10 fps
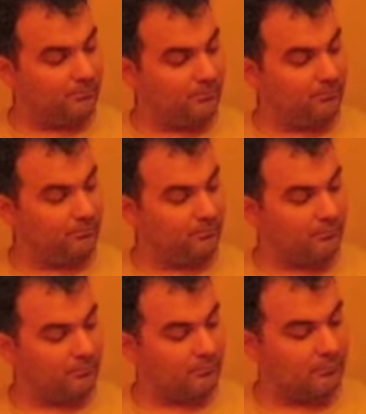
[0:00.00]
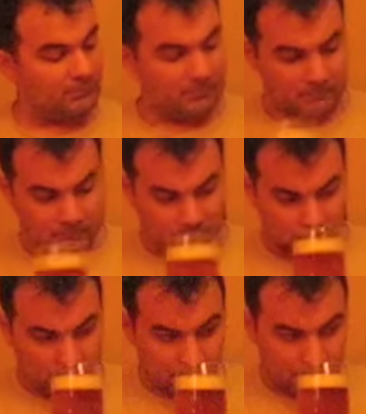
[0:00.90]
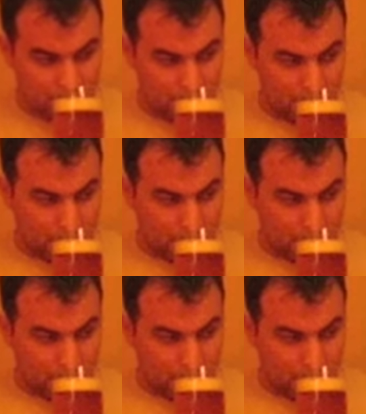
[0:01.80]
Nobody speaks.